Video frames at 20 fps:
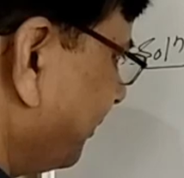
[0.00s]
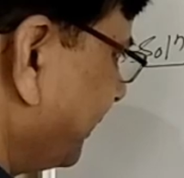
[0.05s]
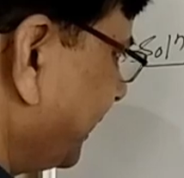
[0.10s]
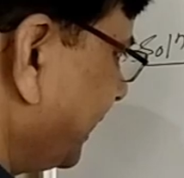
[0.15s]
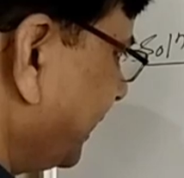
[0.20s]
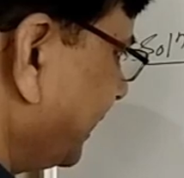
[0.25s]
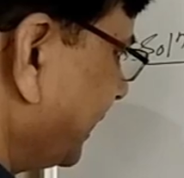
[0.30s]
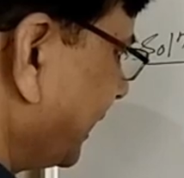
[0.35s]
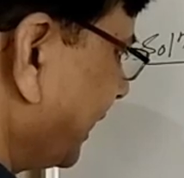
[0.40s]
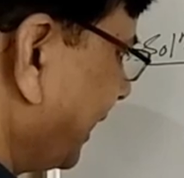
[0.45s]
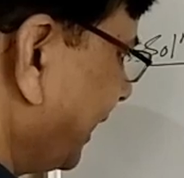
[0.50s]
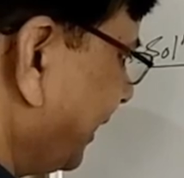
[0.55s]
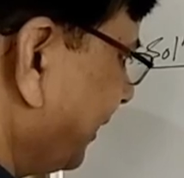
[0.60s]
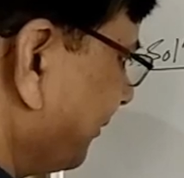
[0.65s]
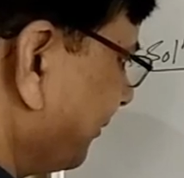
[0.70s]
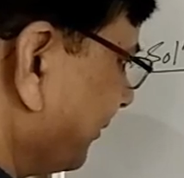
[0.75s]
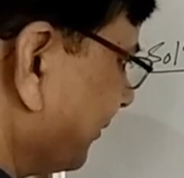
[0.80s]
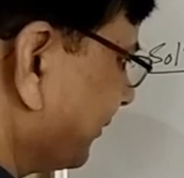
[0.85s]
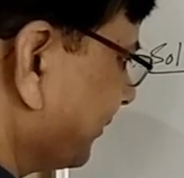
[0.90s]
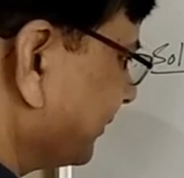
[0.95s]

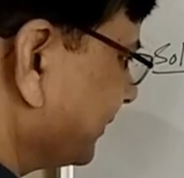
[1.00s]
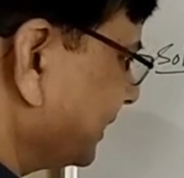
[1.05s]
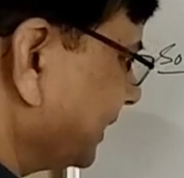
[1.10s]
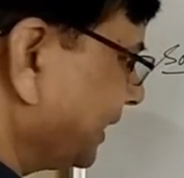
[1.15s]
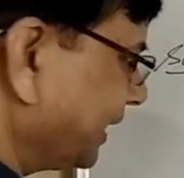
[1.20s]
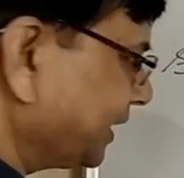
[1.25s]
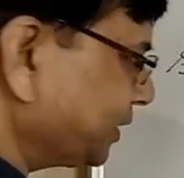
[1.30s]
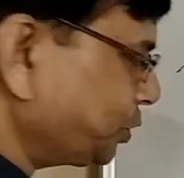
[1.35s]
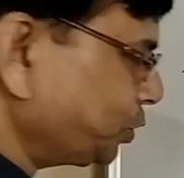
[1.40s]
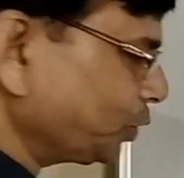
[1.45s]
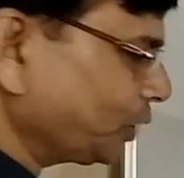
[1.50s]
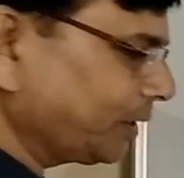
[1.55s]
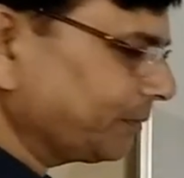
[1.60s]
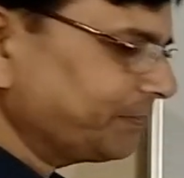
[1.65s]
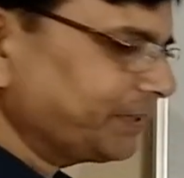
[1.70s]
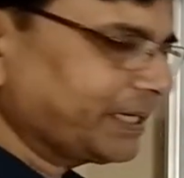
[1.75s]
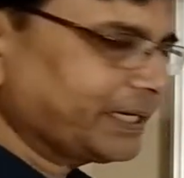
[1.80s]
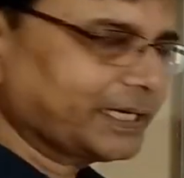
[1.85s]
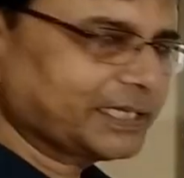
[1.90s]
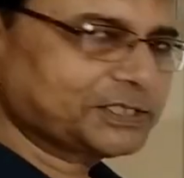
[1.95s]
PM. The ratio
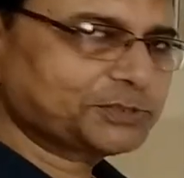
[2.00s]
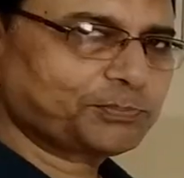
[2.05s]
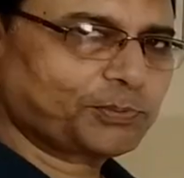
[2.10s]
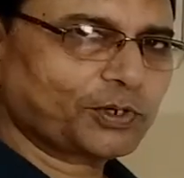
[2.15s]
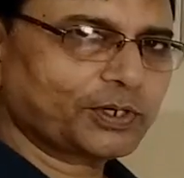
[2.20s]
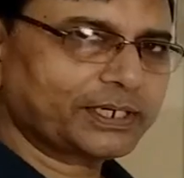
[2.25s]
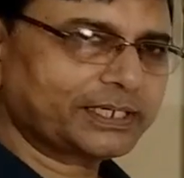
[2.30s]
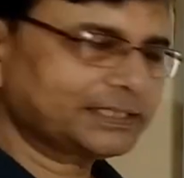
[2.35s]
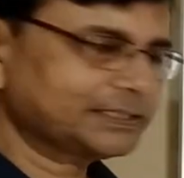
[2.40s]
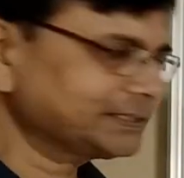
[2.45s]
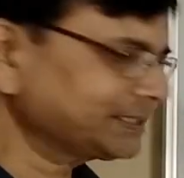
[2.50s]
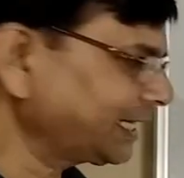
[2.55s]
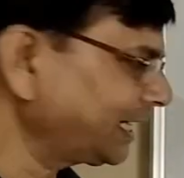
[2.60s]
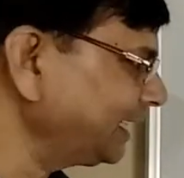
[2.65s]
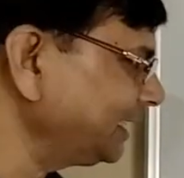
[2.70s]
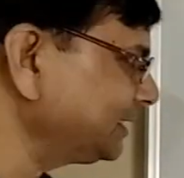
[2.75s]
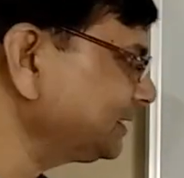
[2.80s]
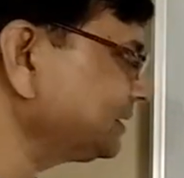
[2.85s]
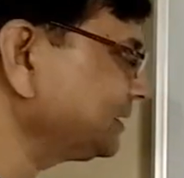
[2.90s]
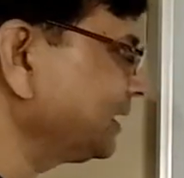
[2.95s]
of the corresponding
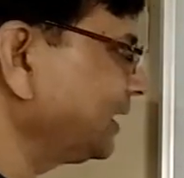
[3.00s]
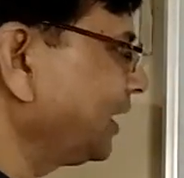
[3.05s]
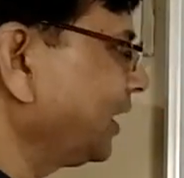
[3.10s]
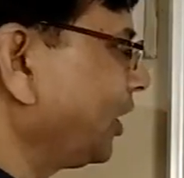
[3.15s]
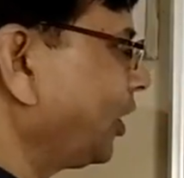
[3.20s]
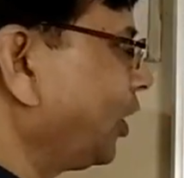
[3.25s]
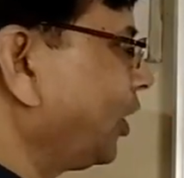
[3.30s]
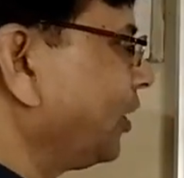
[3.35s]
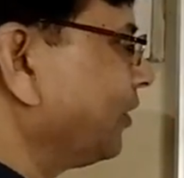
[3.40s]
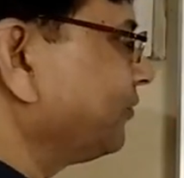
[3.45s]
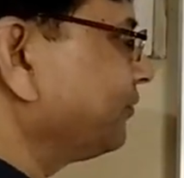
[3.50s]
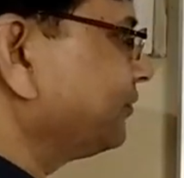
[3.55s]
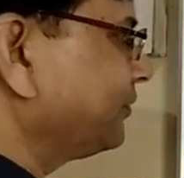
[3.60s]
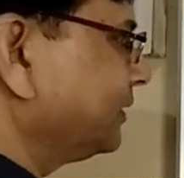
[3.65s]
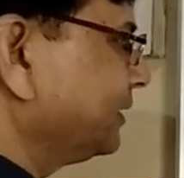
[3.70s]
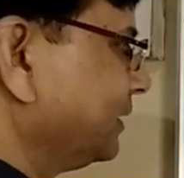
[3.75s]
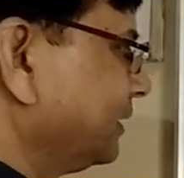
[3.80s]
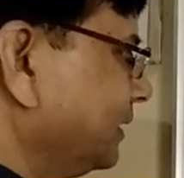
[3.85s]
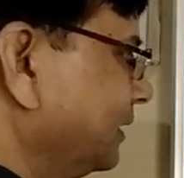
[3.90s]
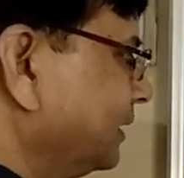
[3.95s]
sides of
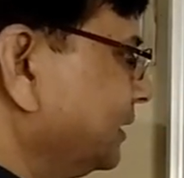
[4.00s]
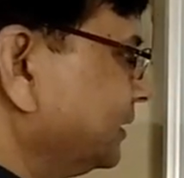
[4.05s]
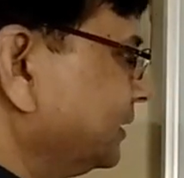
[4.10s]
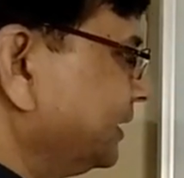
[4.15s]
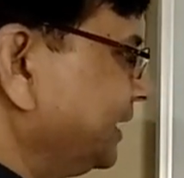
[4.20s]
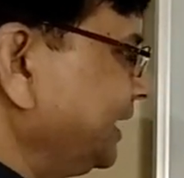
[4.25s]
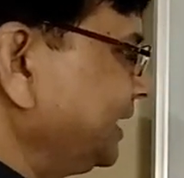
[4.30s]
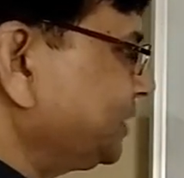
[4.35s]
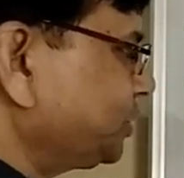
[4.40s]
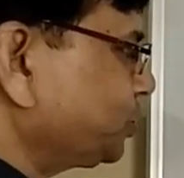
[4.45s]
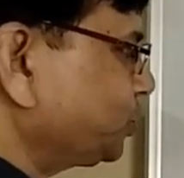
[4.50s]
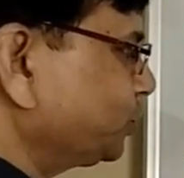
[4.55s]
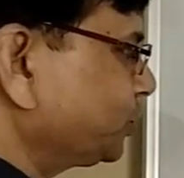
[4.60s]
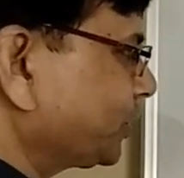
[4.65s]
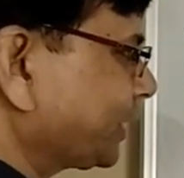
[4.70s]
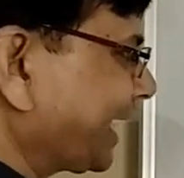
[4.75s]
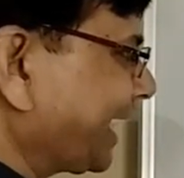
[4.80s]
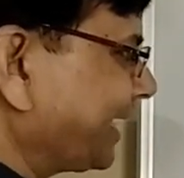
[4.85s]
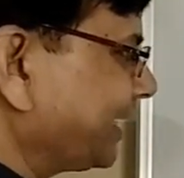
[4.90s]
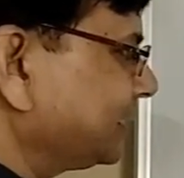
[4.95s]
these two
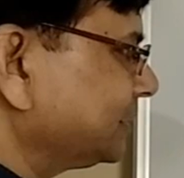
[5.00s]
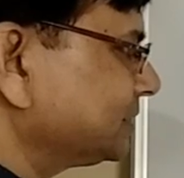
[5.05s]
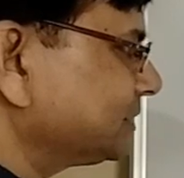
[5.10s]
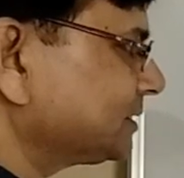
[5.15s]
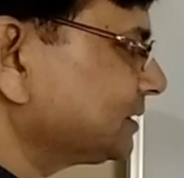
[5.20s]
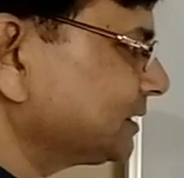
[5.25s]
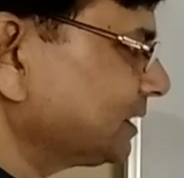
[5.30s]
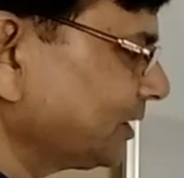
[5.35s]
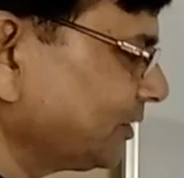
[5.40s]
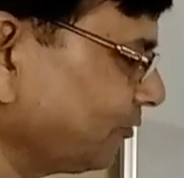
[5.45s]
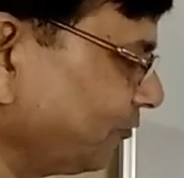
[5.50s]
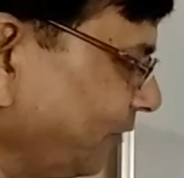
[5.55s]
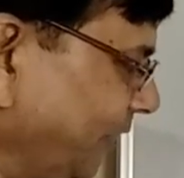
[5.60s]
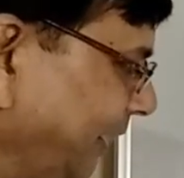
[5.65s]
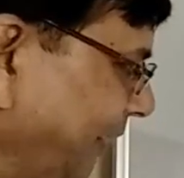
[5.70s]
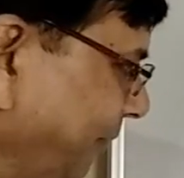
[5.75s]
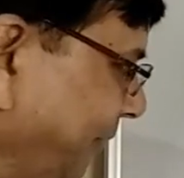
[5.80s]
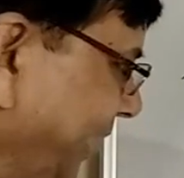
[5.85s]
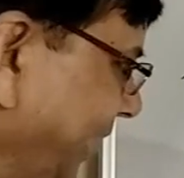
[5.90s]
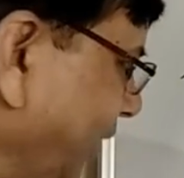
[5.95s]
triangles
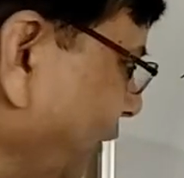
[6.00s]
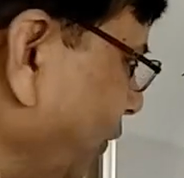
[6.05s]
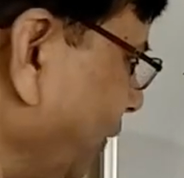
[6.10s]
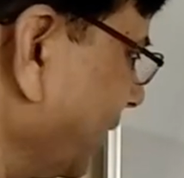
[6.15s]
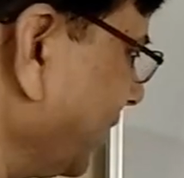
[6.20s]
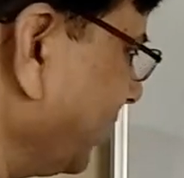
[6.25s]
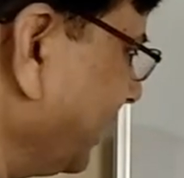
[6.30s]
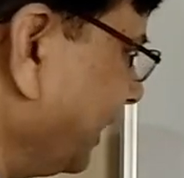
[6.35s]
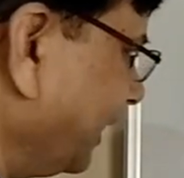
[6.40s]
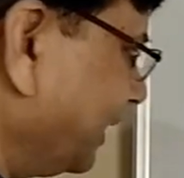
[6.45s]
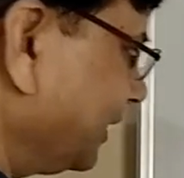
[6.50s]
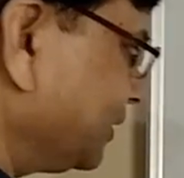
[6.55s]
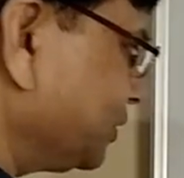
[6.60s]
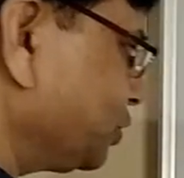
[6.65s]
will be equal.